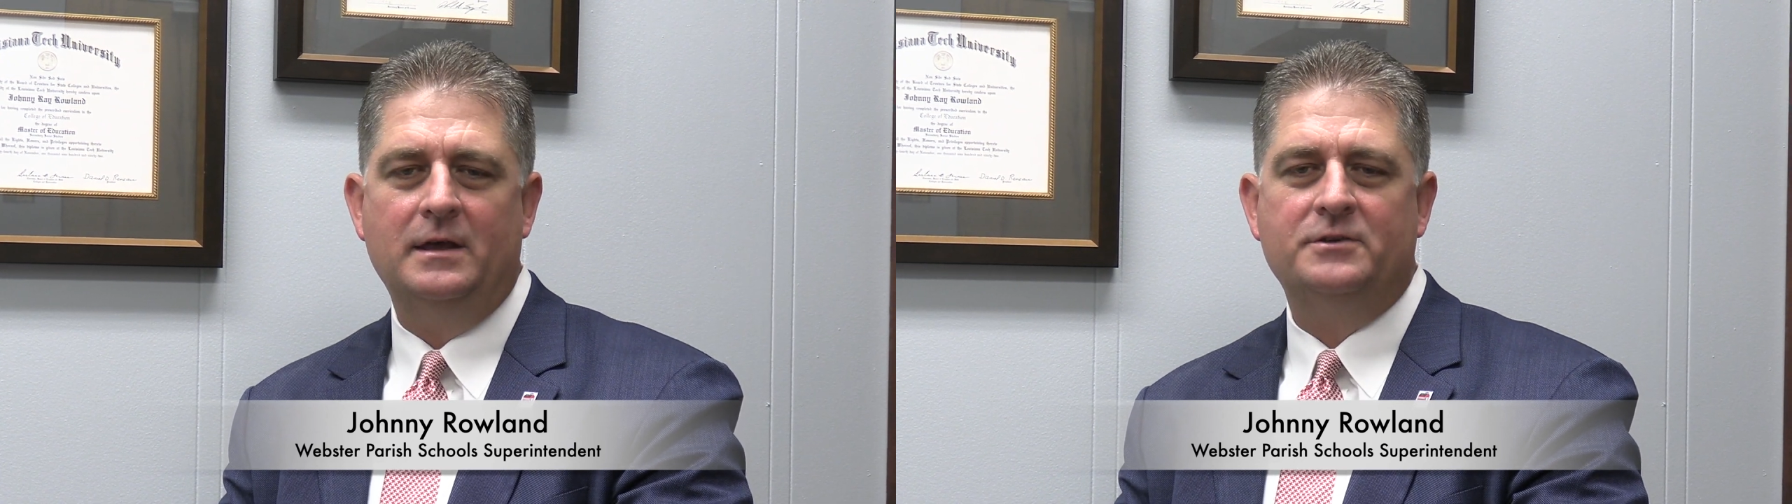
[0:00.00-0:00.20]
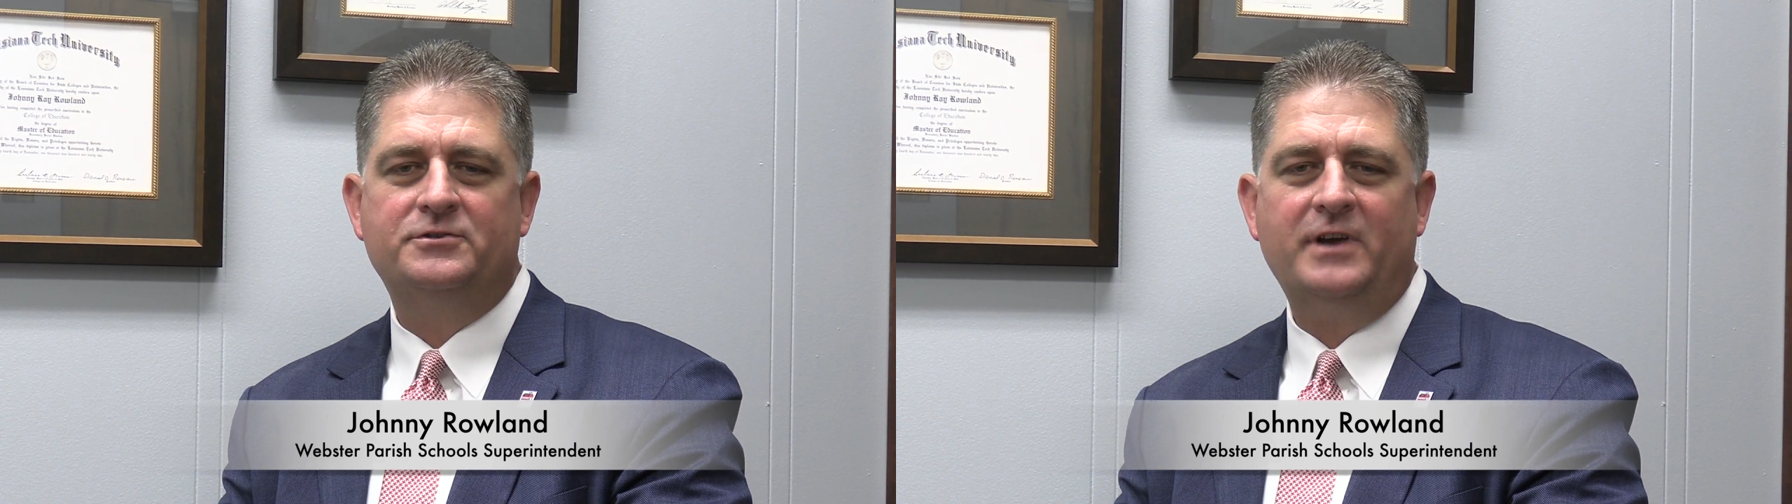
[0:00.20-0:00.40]

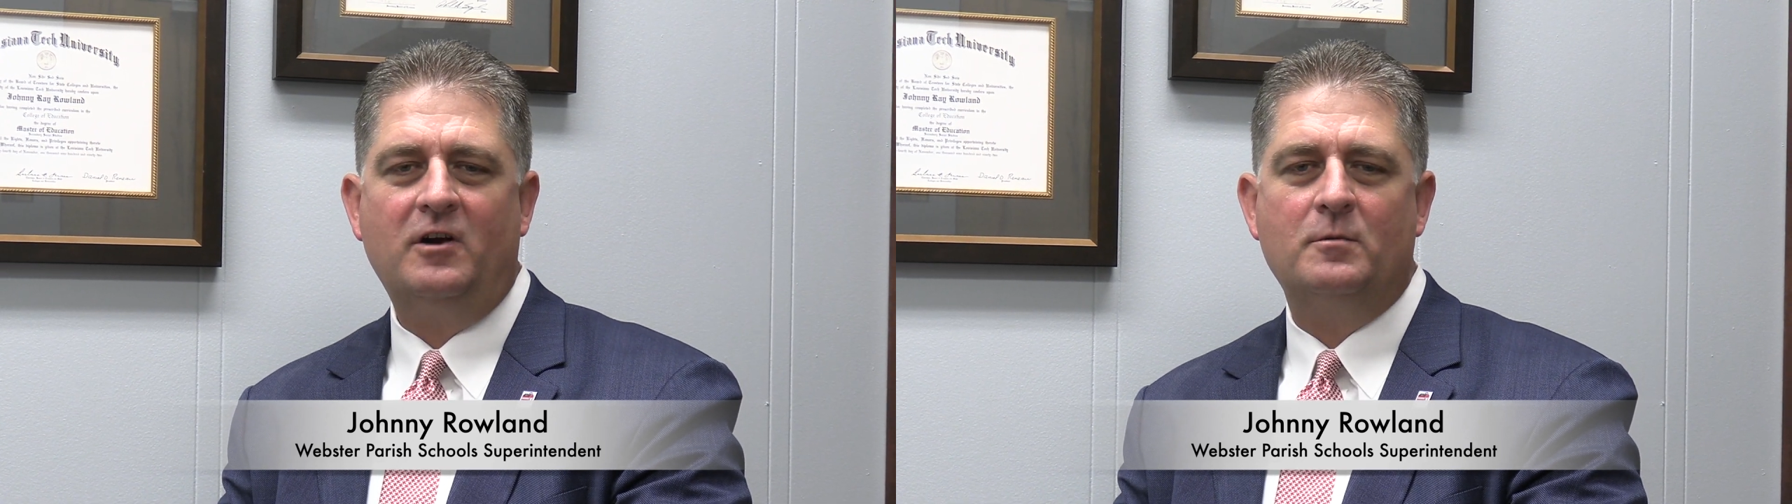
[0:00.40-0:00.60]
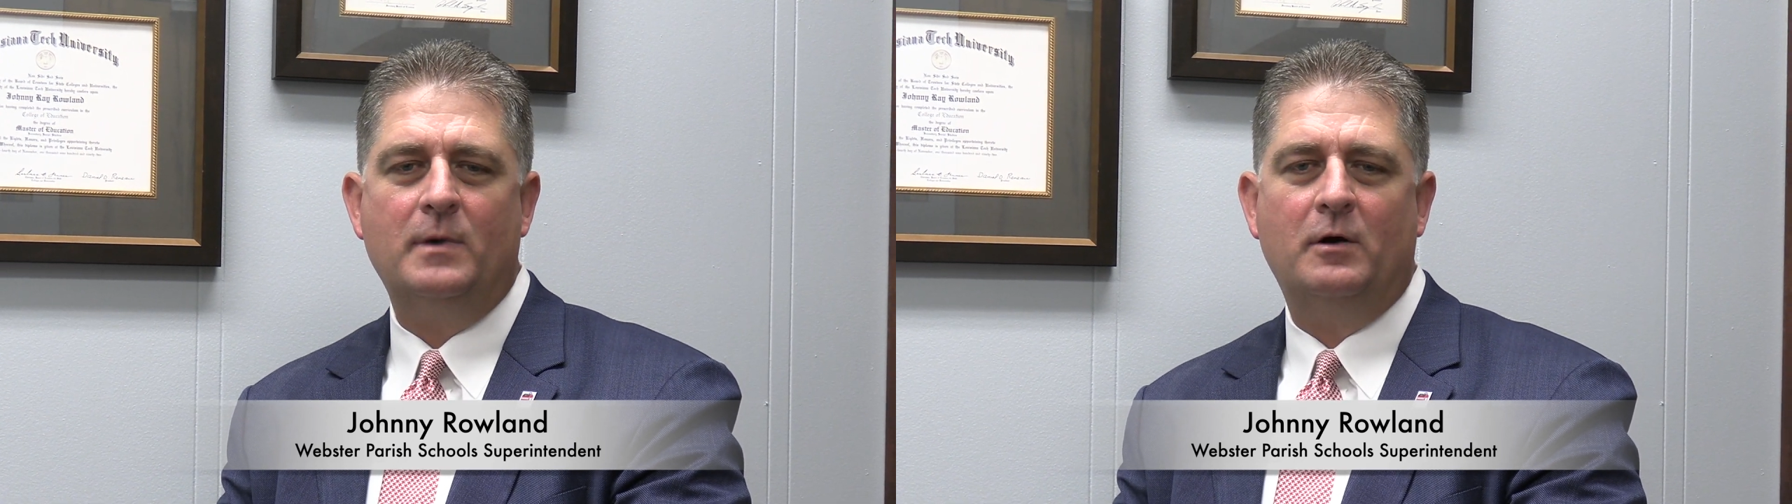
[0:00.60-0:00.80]

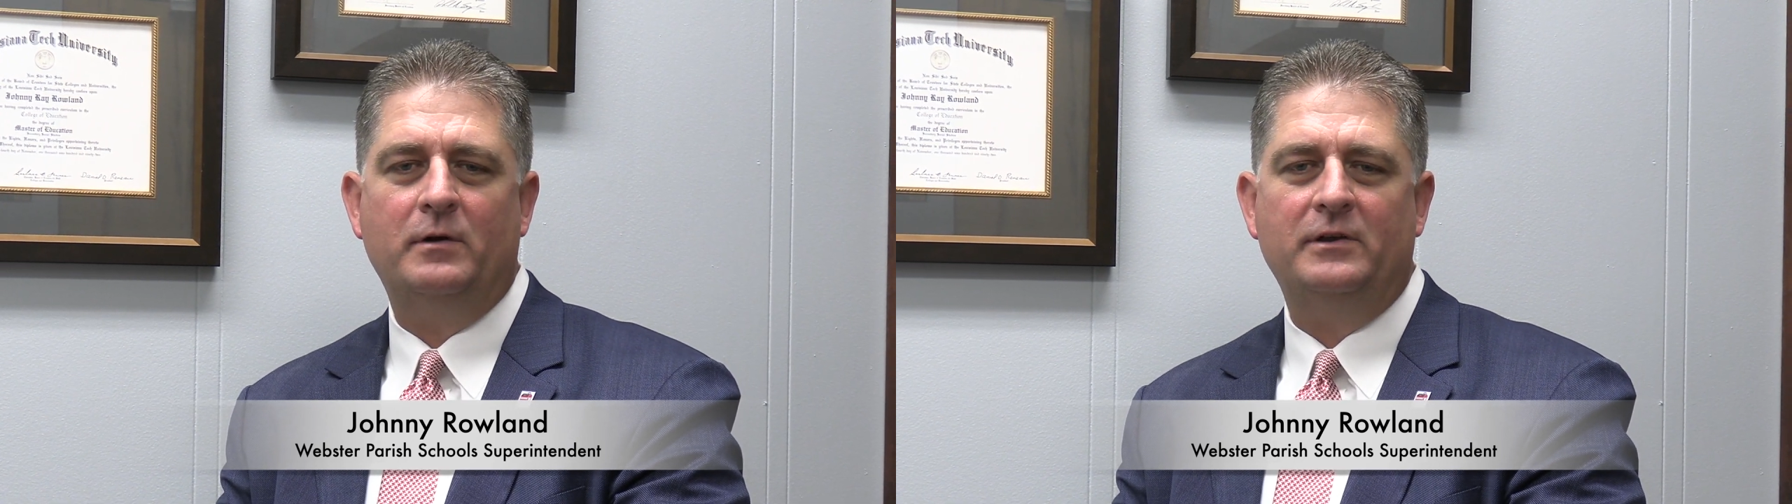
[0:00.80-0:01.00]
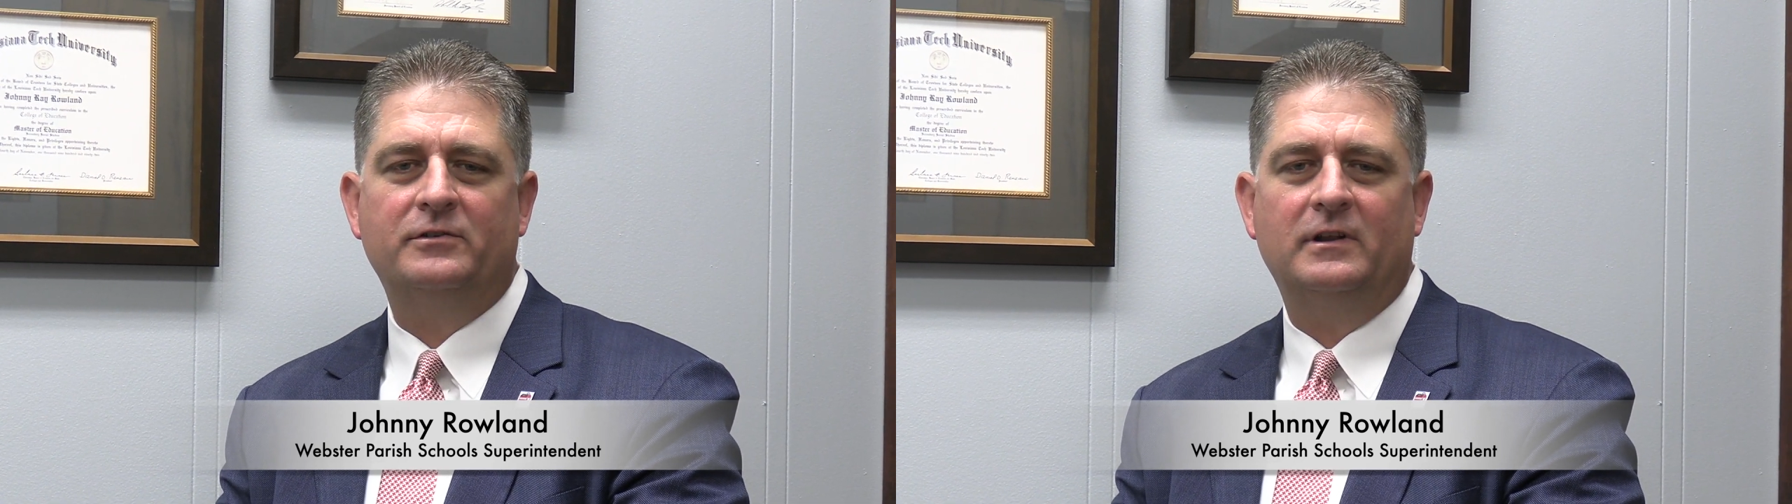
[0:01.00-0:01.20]

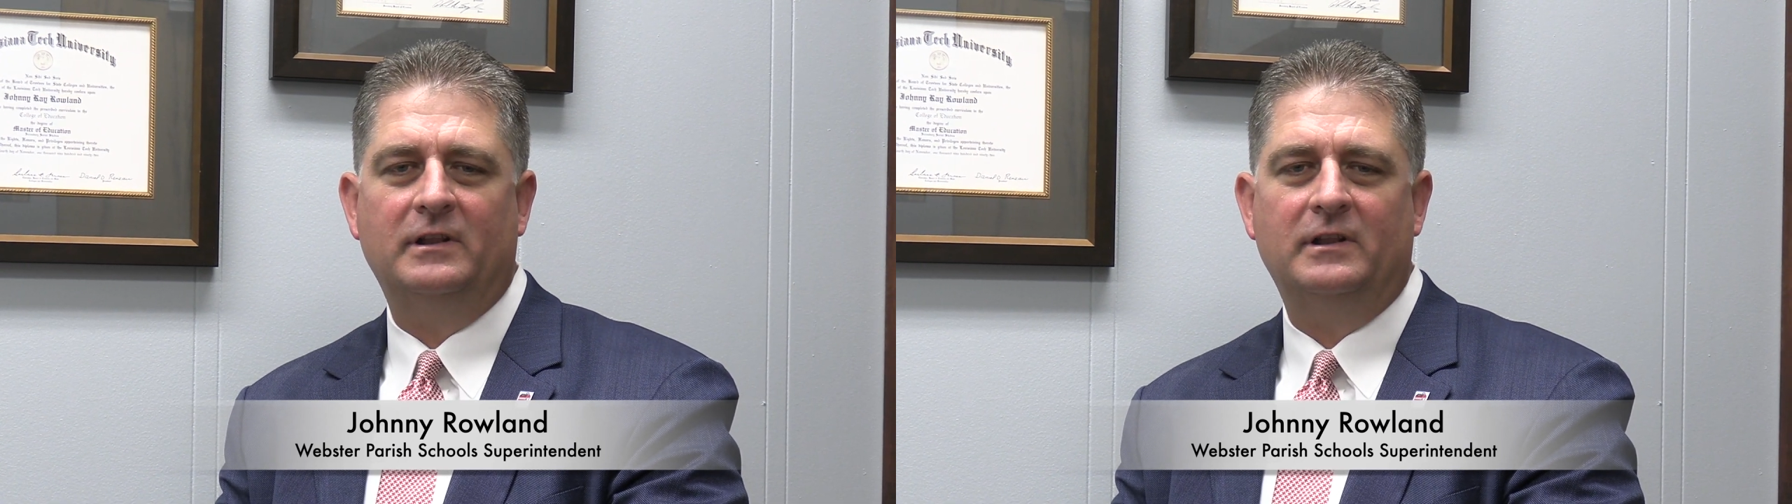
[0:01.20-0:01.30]
ceremonies